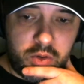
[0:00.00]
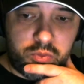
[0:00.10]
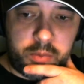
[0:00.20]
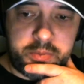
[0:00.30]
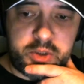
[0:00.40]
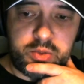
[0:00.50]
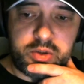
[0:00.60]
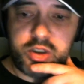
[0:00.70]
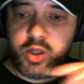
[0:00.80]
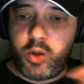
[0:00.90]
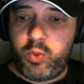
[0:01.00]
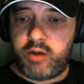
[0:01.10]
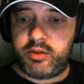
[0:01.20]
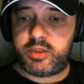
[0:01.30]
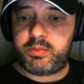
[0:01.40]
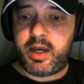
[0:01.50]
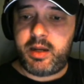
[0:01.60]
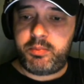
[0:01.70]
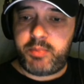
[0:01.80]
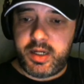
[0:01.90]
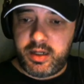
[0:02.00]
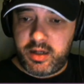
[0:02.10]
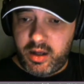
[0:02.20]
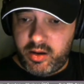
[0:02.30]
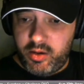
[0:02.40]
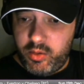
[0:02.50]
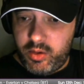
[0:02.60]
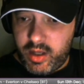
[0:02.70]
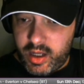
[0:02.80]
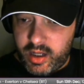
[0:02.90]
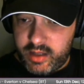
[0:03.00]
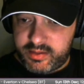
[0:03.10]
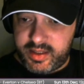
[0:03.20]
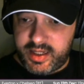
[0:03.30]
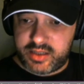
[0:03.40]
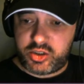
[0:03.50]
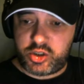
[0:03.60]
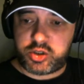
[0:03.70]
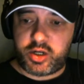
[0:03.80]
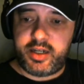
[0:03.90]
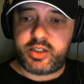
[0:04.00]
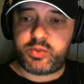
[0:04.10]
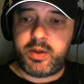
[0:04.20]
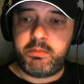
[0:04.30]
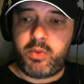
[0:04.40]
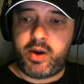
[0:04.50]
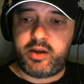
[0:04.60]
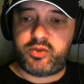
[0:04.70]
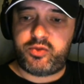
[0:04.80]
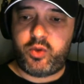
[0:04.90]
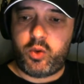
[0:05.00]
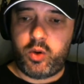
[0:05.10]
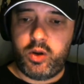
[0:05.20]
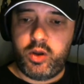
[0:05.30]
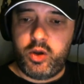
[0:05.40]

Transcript: Rob Tilson, no worries, man. Billy Lowe, Diaz to Trent this week, -4.